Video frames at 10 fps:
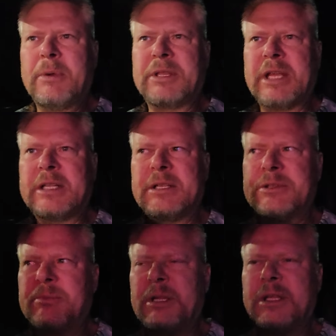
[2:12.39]
But that
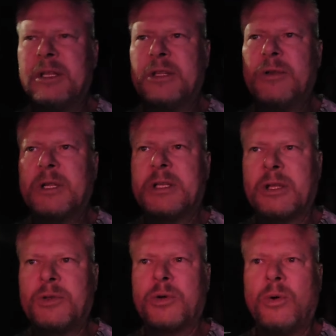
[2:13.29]
doesn't mean that you get to
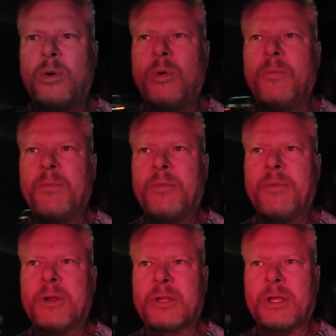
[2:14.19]
control
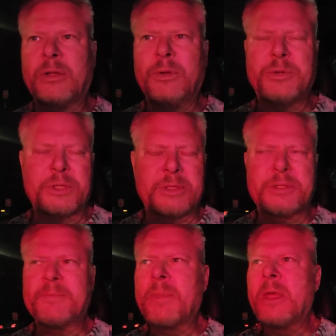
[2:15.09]
their
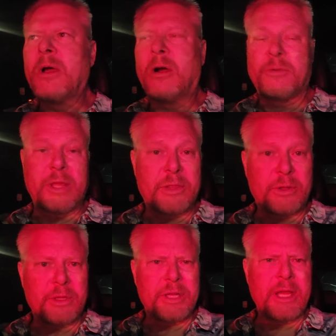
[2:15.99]
conclusions. Are they the good